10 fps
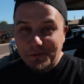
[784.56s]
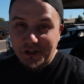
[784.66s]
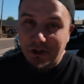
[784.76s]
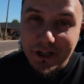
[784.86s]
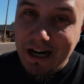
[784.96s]
I'm
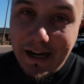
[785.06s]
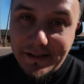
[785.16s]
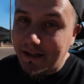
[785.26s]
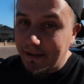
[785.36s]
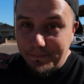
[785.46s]
sure you
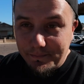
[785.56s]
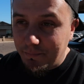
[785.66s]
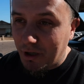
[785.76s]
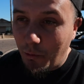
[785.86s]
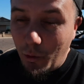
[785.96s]
guys can
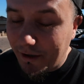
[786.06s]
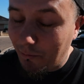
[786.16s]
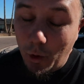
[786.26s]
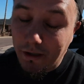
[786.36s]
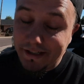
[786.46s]
put one
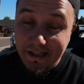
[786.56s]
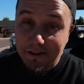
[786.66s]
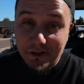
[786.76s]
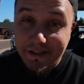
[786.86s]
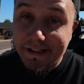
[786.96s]
and one
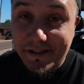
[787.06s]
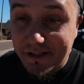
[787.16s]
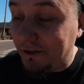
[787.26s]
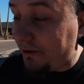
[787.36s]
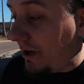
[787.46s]
together and get
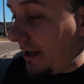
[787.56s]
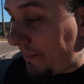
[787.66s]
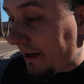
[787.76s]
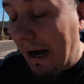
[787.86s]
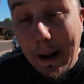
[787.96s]
two,
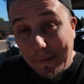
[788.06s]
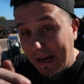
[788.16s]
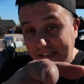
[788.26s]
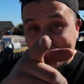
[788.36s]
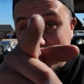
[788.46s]
but I'm
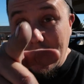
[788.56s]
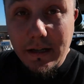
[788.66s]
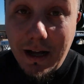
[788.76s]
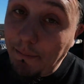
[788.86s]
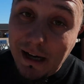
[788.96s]
not gonna
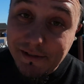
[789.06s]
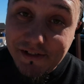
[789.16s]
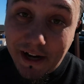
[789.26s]
say it. I'm not gonna